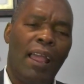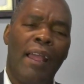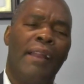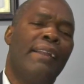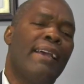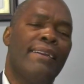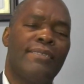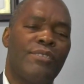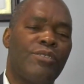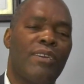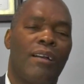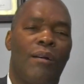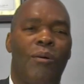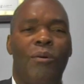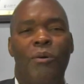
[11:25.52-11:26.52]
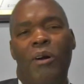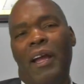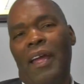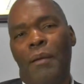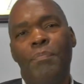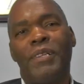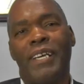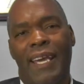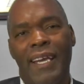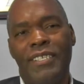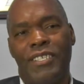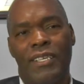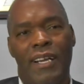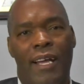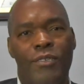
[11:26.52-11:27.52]
there's
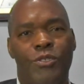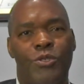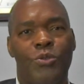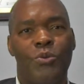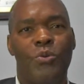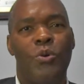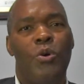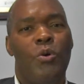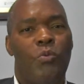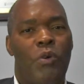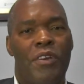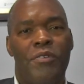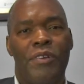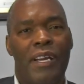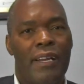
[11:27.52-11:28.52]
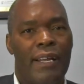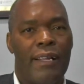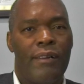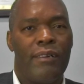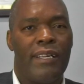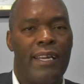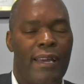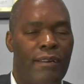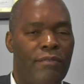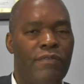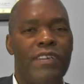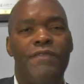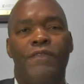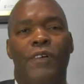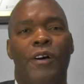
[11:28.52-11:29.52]
implication as to whether you're gonna get a
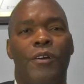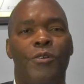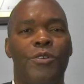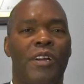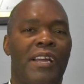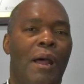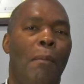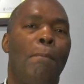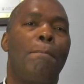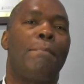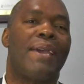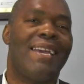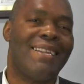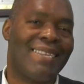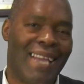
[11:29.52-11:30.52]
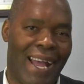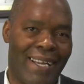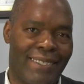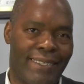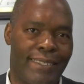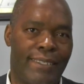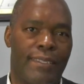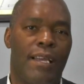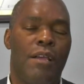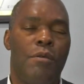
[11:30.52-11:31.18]
refund or you're gonna pay taxes